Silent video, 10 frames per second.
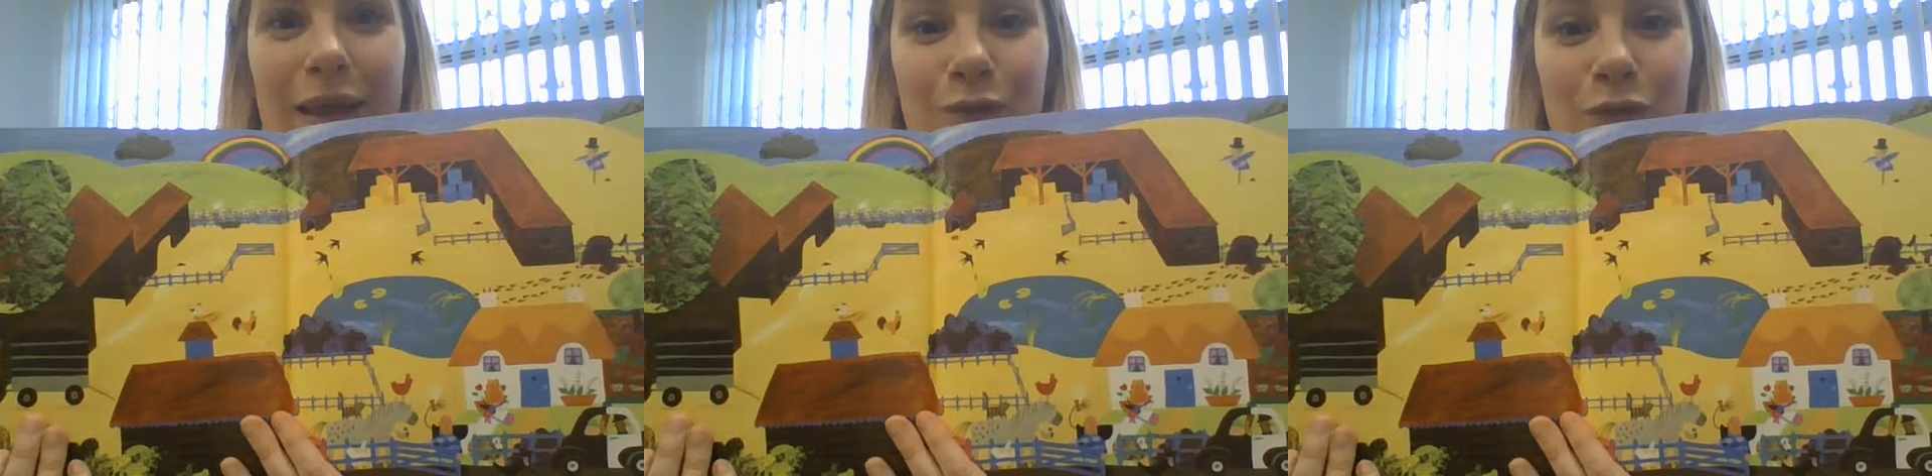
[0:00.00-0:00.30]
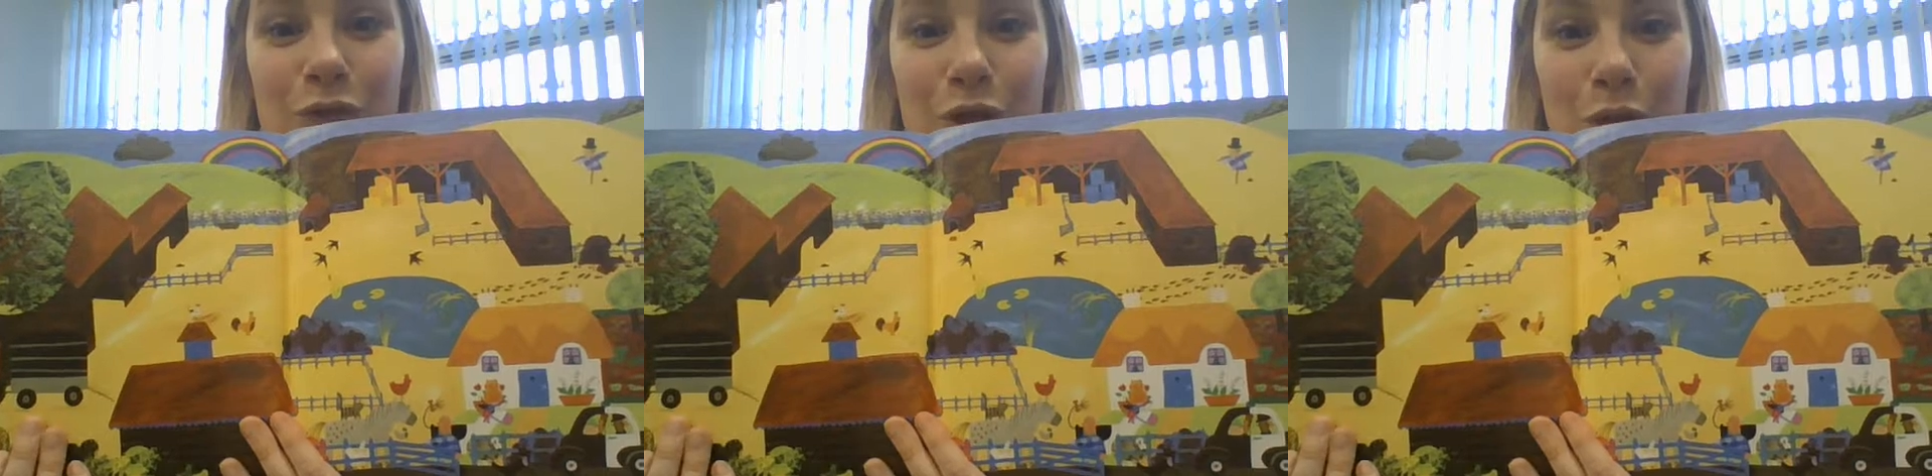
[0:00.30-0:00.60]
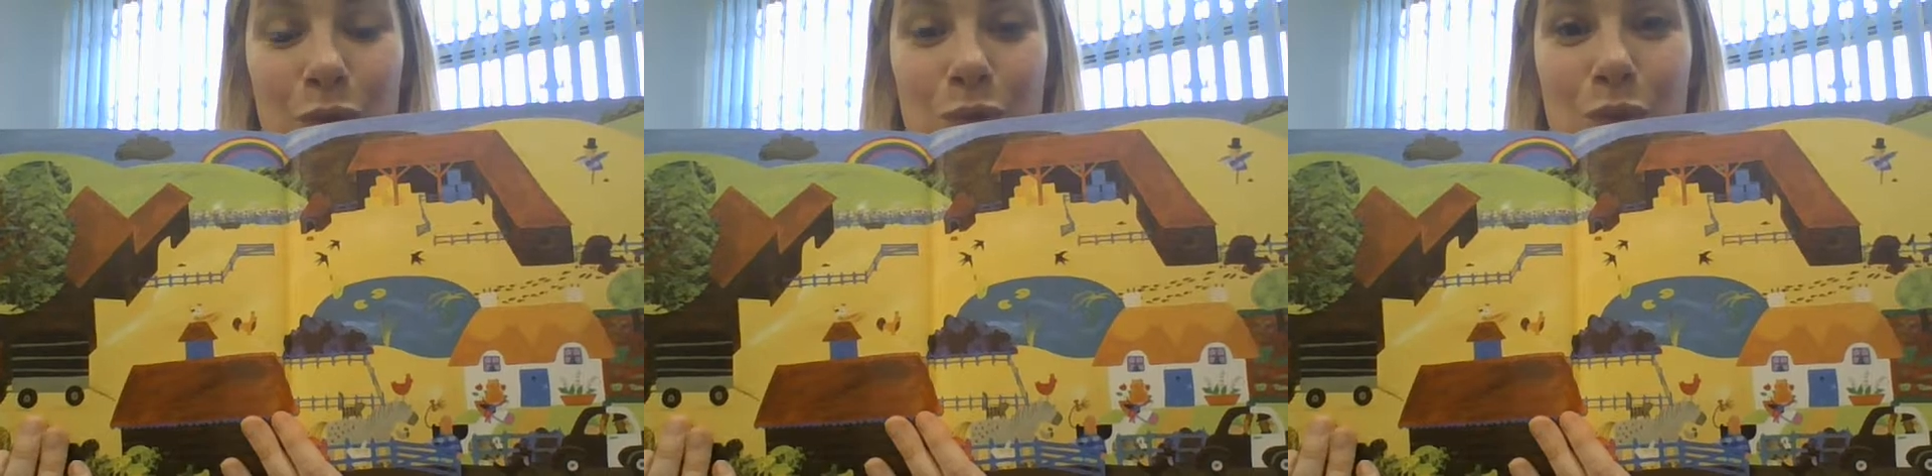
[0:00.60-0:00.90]
if
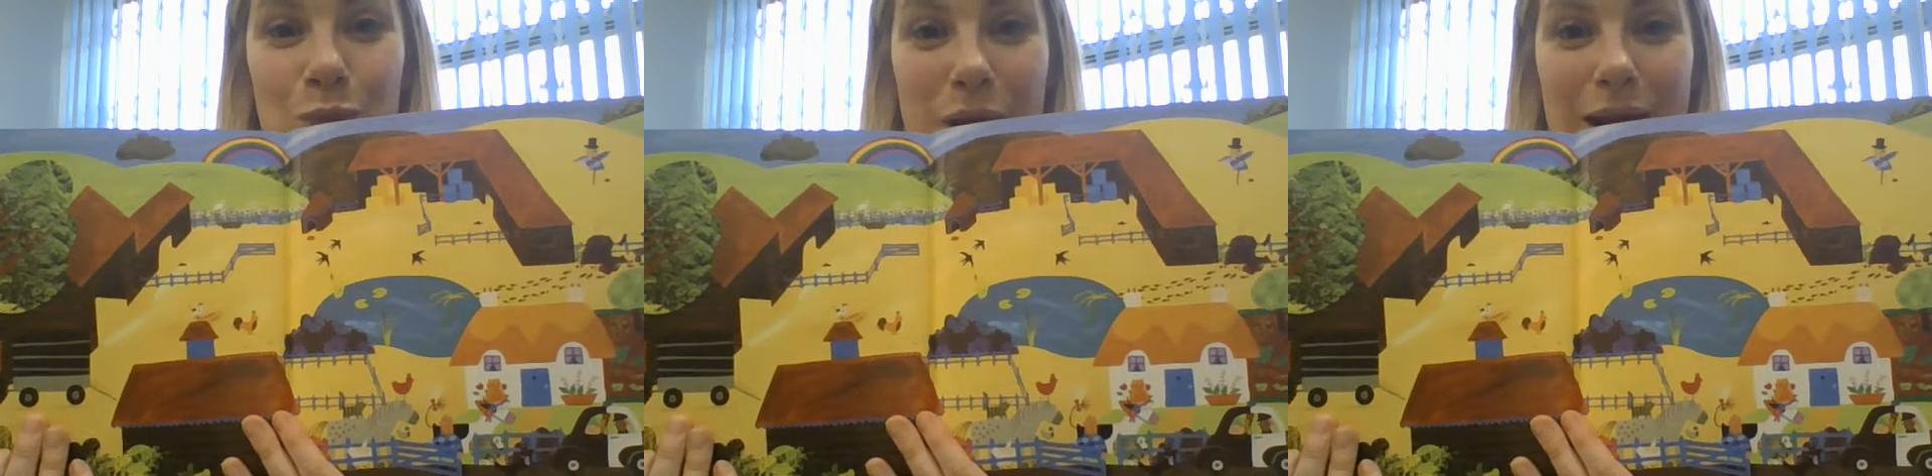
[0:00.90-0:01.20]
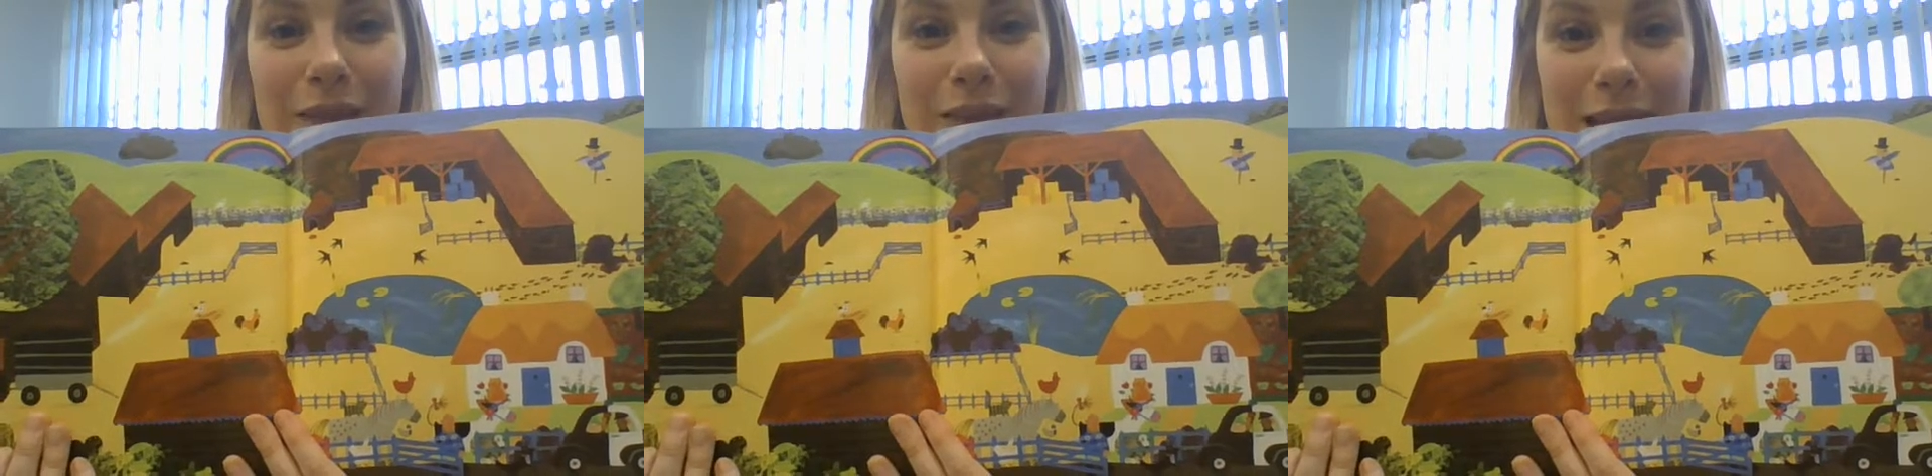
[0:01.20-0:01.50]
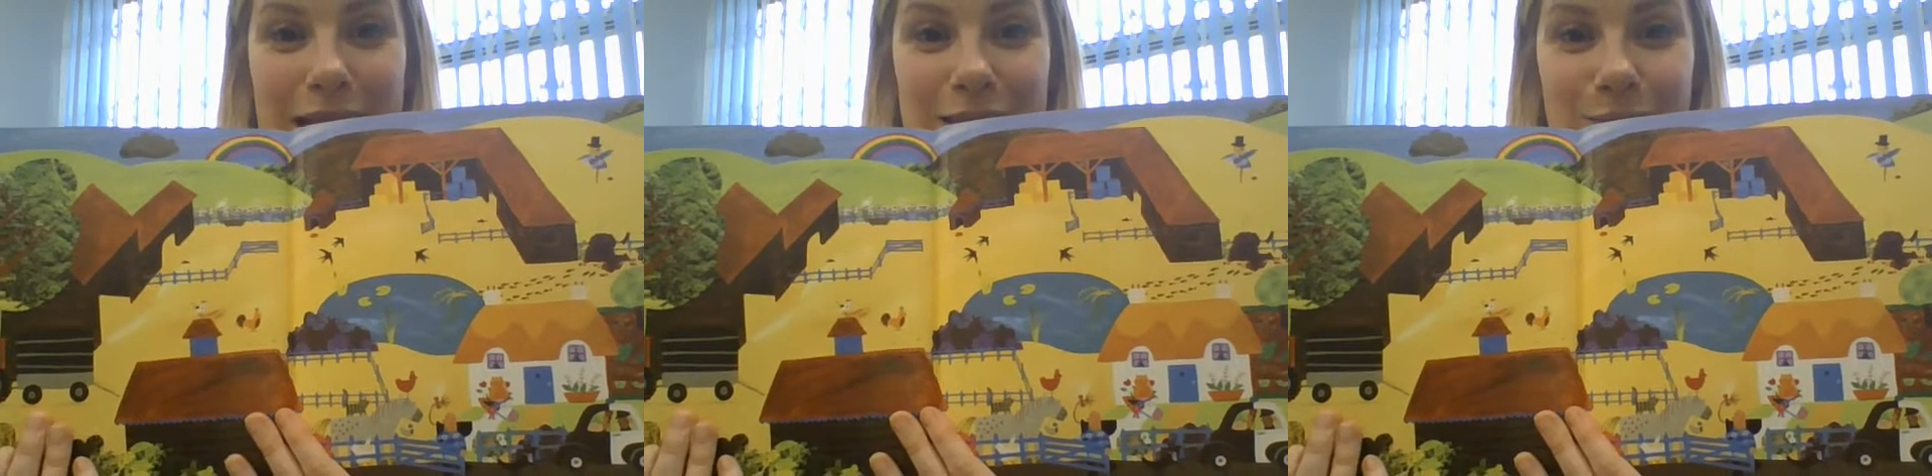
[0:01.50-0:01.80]
you were the
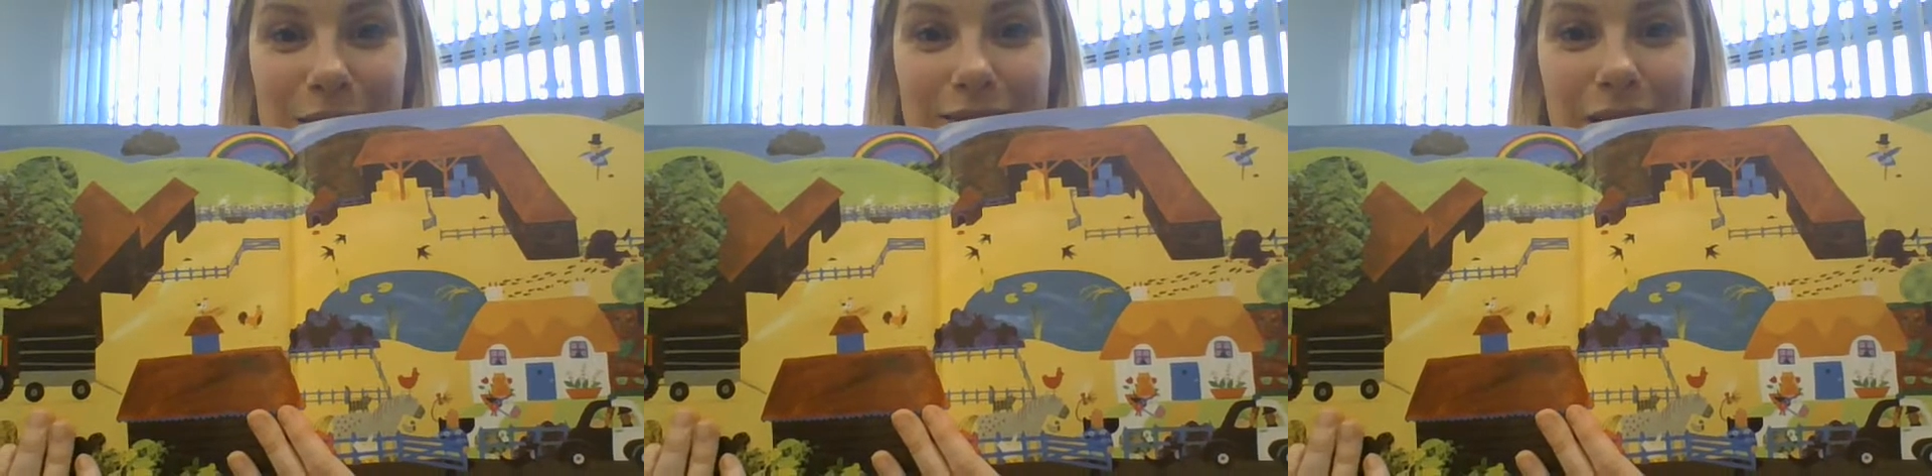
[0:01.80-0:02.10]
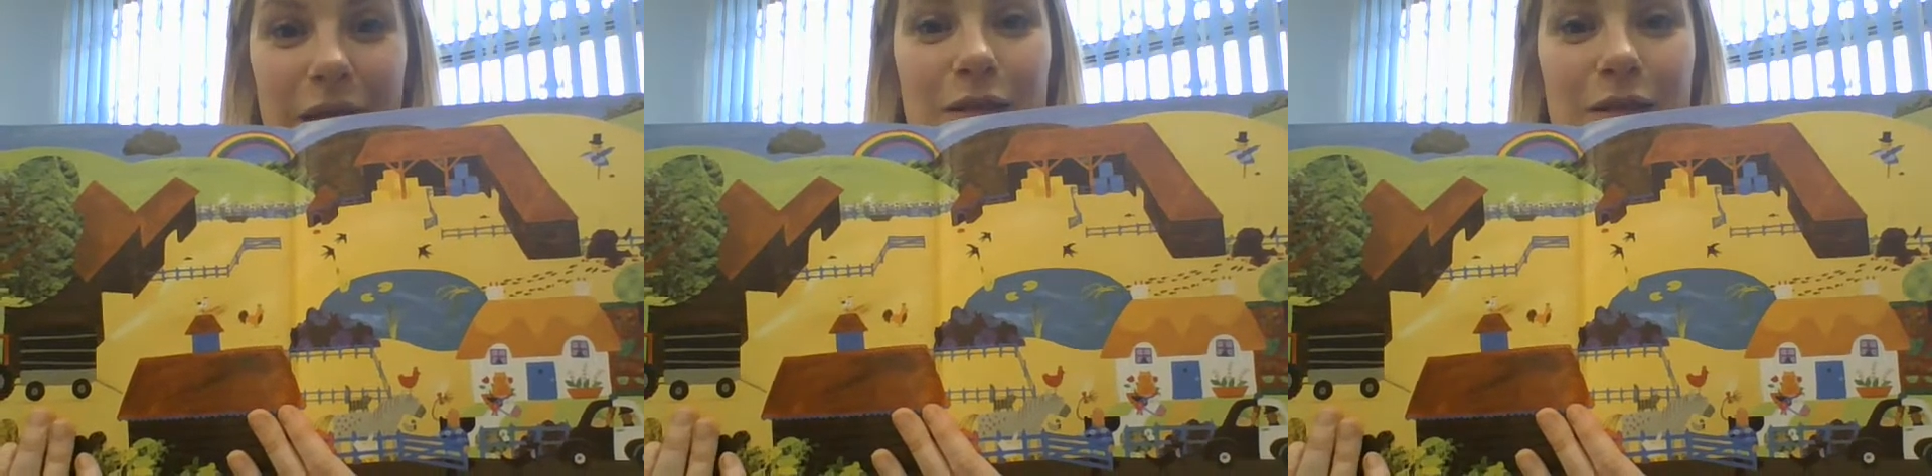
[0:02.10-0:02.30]
ladybird.